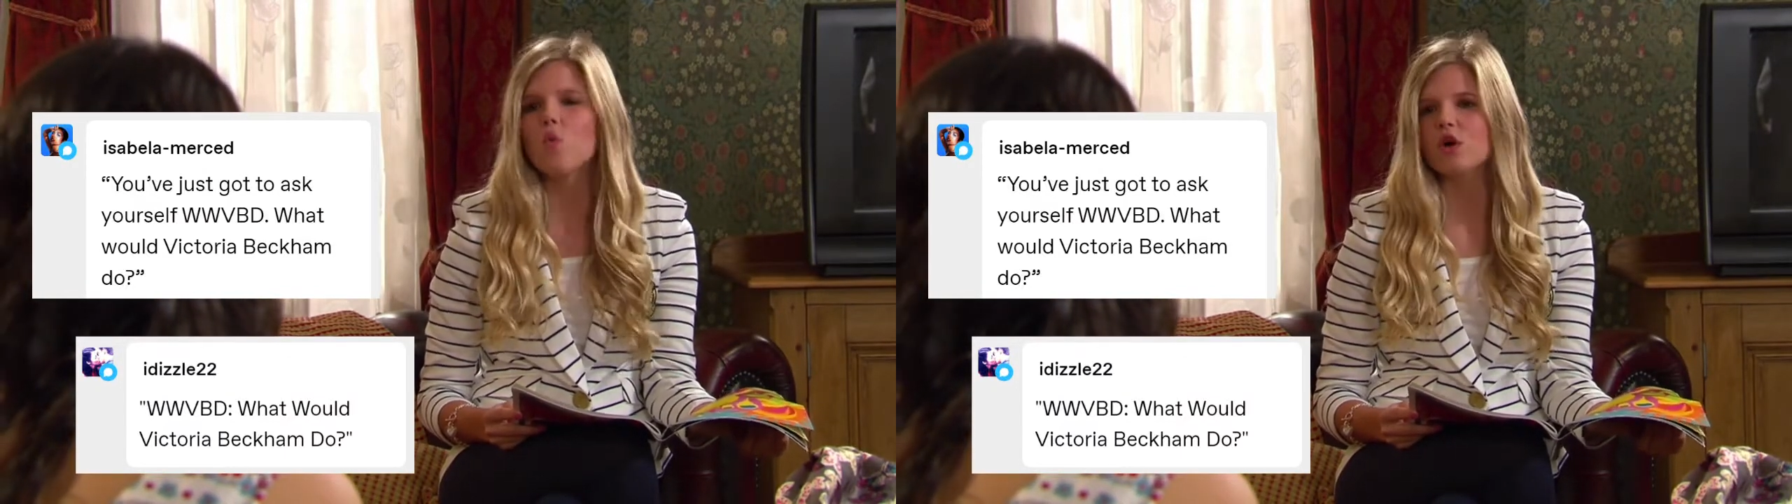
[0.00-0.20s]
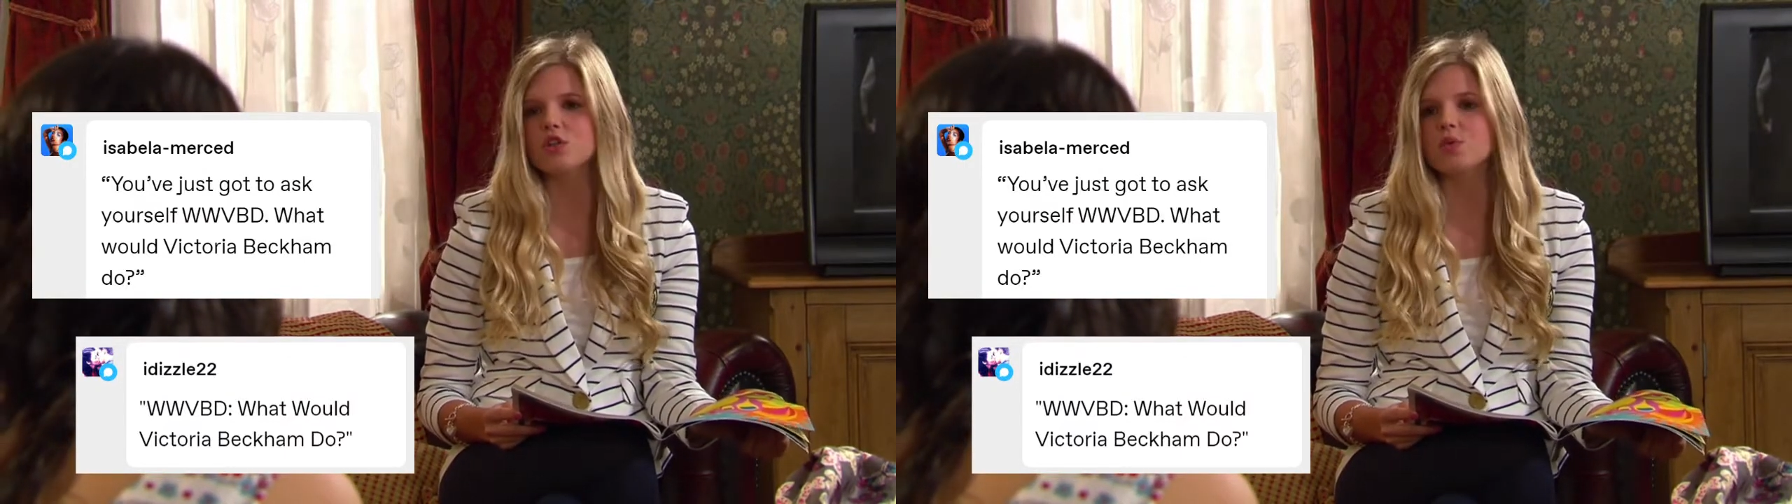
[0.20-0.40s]

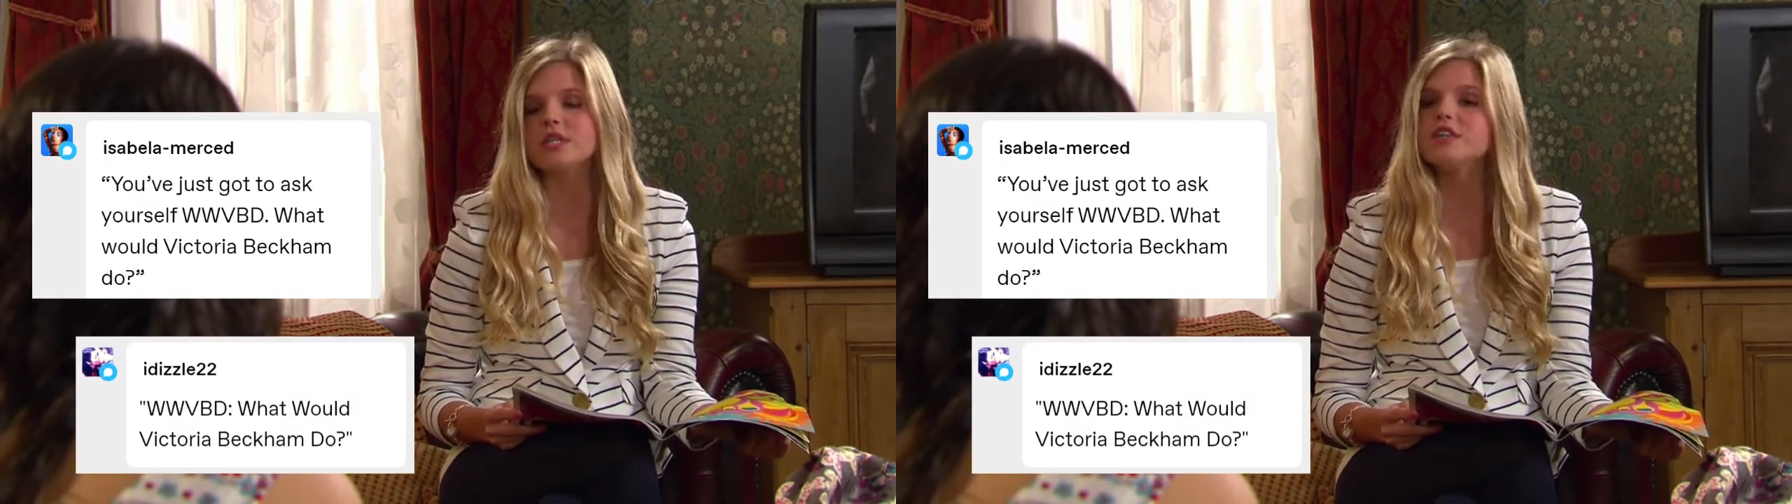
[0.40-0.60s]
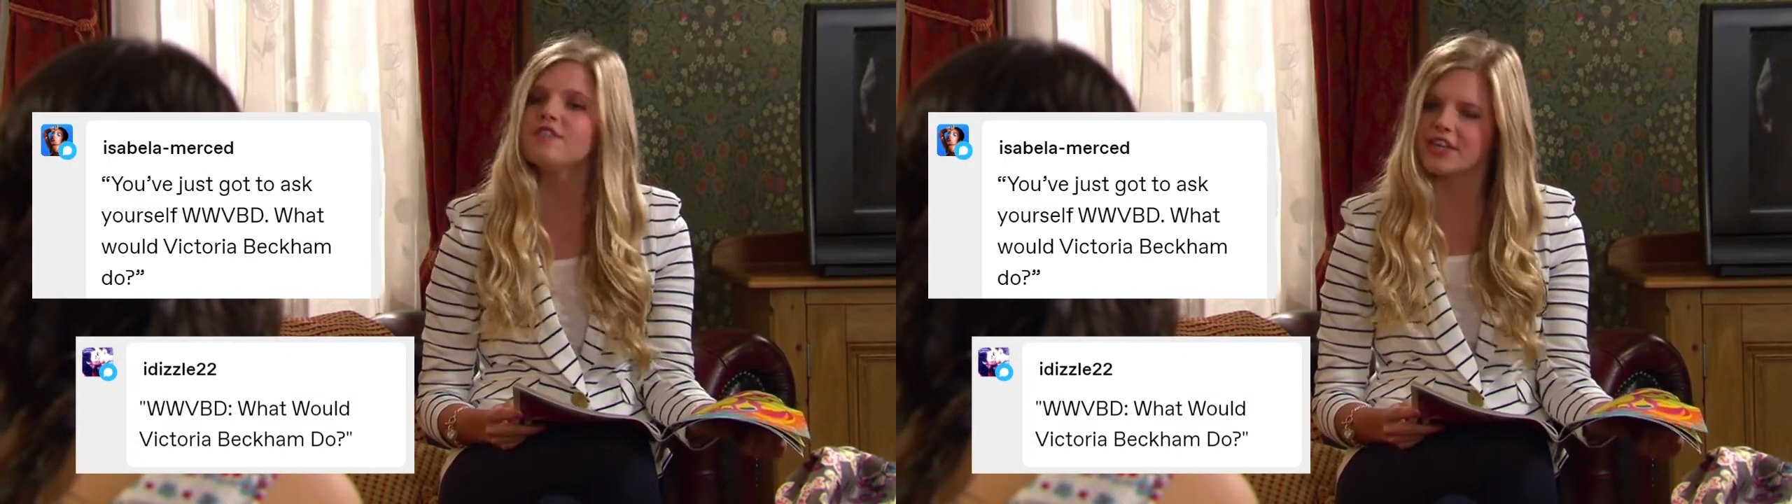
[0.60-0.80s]
what
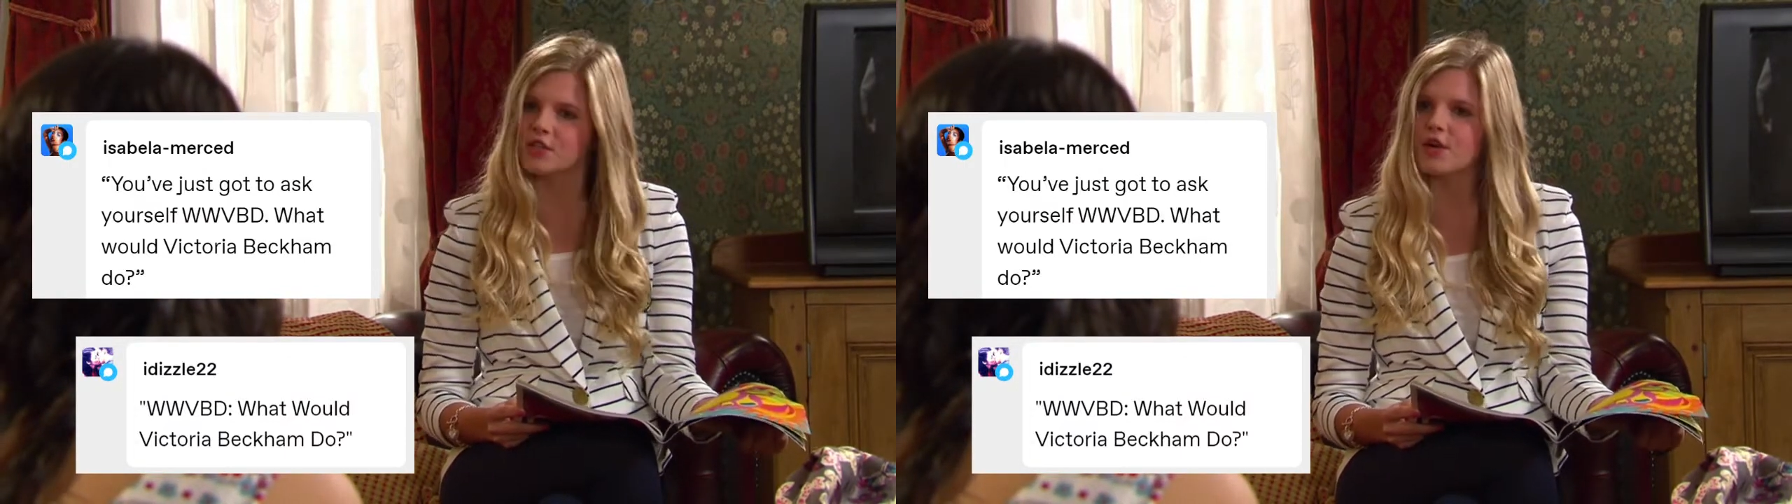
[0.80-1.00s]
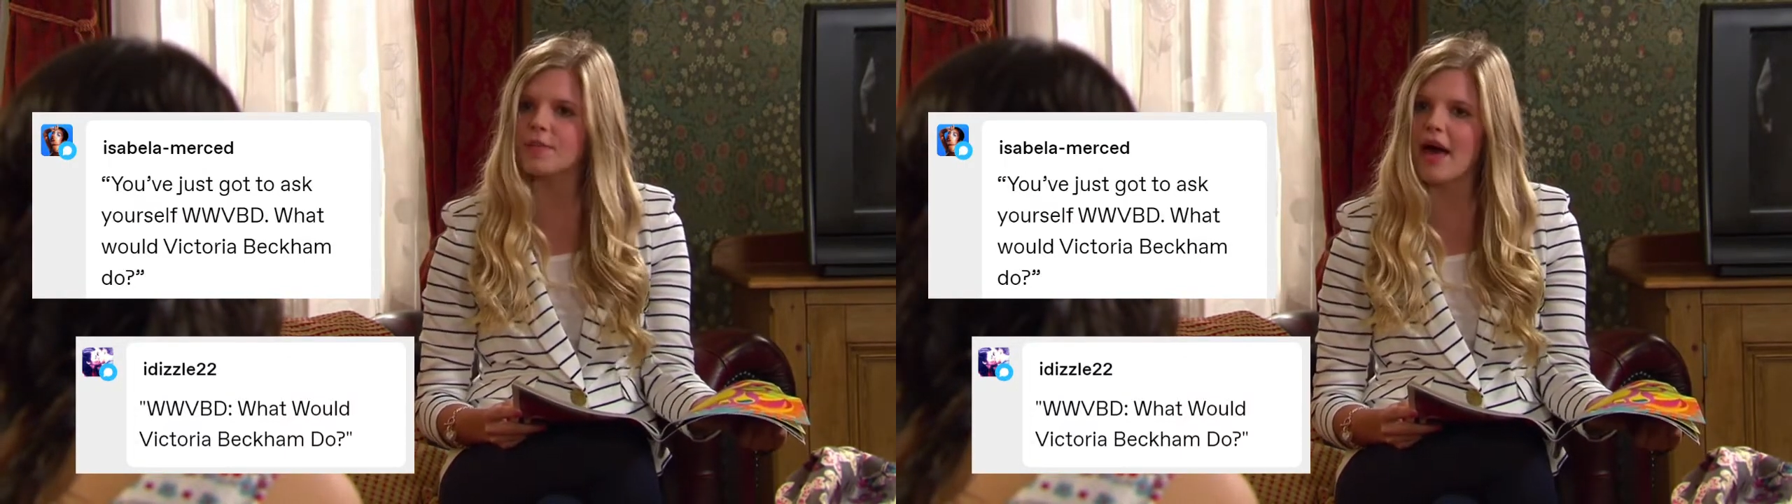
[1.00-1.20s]
would
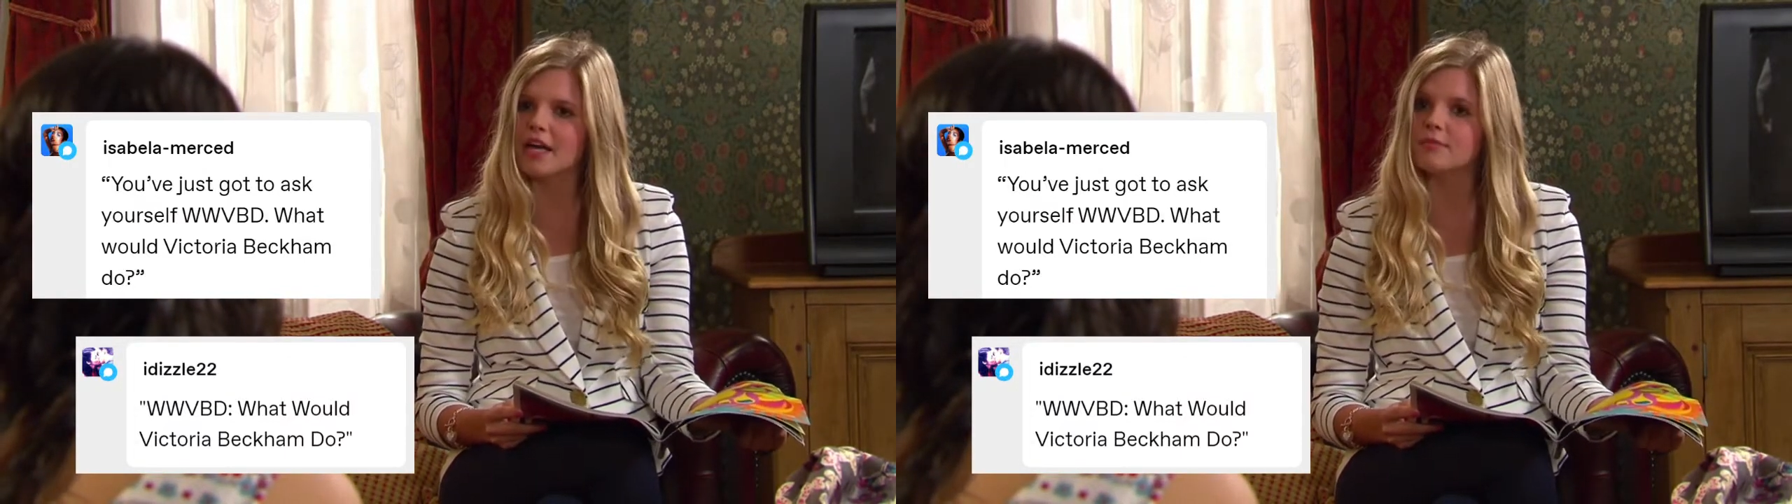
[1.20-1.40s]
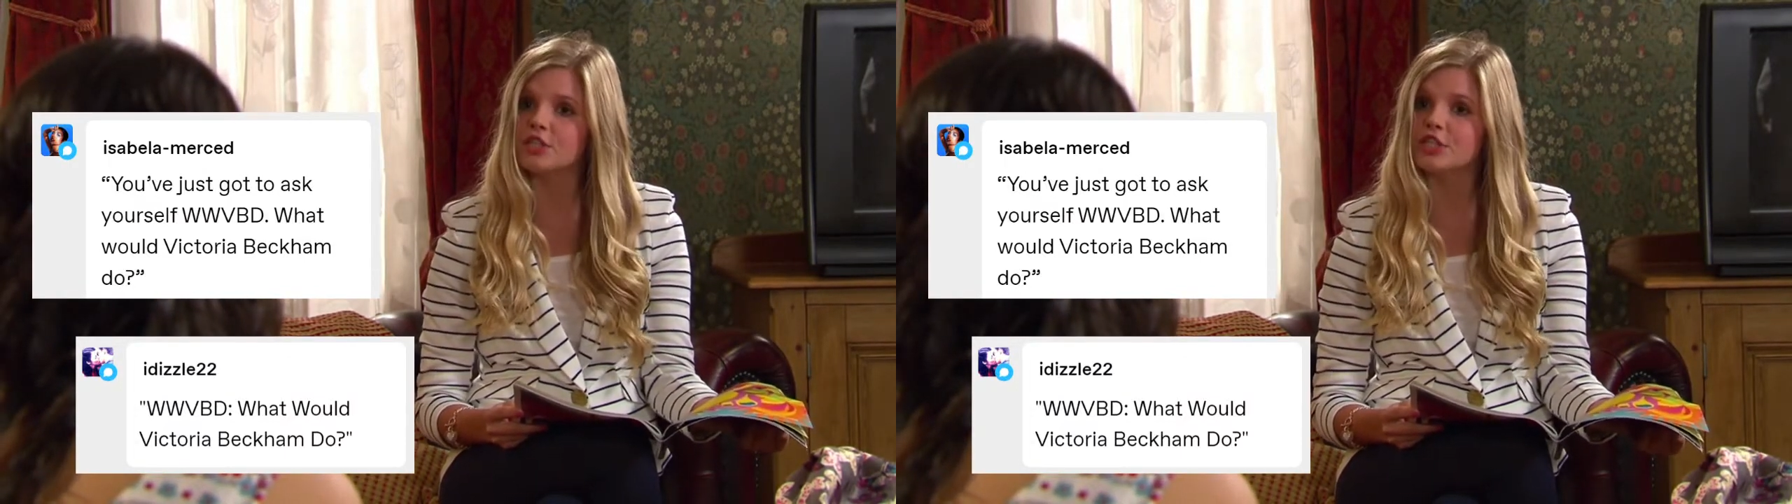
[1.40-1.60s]
Victoria Beckham do?